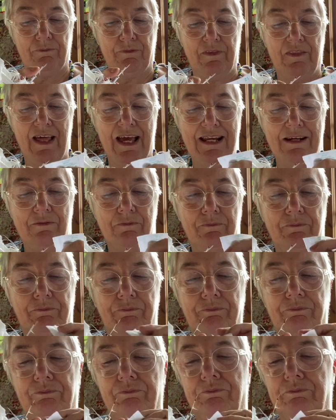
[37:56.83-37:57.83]
then
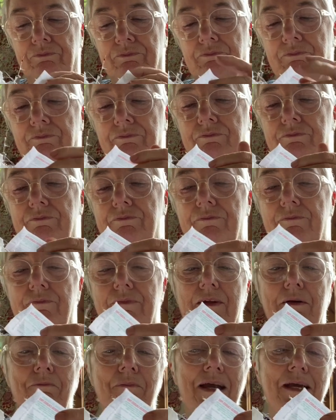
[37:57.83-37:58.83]

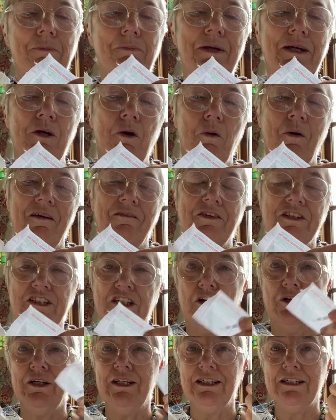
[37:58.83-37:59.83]
maybe whoever's
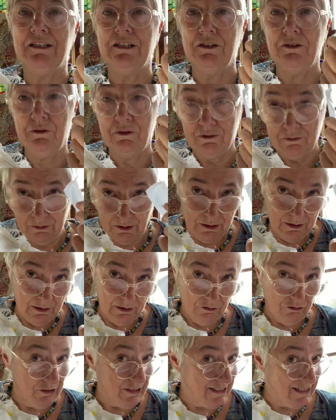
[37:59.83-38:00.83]
going to
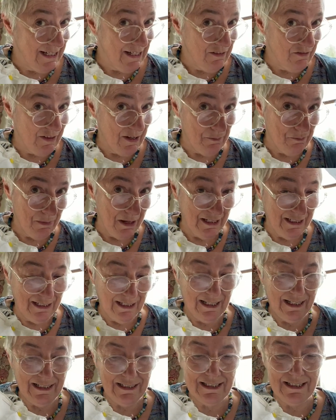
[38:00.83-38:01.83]
receive it might
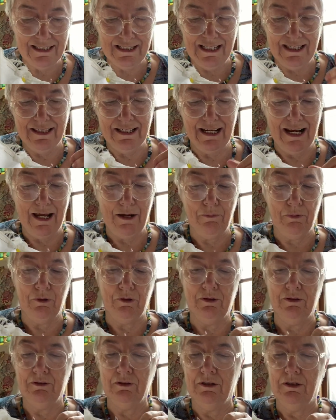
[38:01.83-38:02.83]
like to see the label,
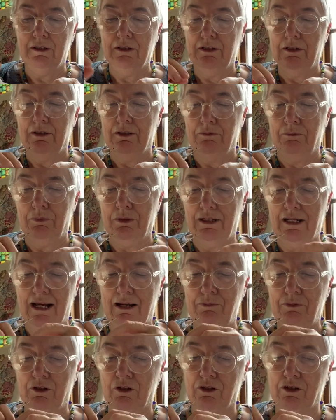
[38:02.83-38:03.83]
but
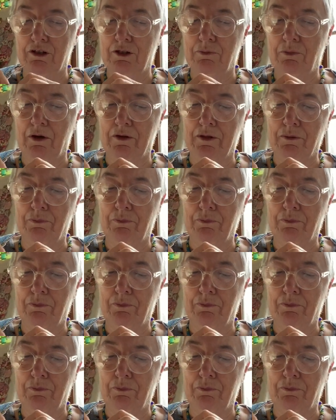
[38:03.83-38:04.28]
I'm not going to bother